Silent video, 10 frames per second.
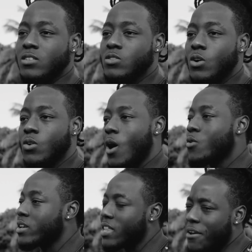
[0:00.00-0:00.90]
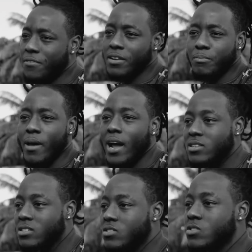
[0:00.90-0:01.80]
You know, I don't get that feeling back
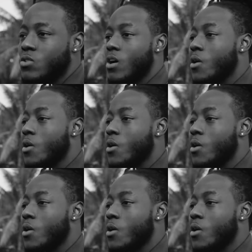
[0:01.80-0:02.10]
because, you know,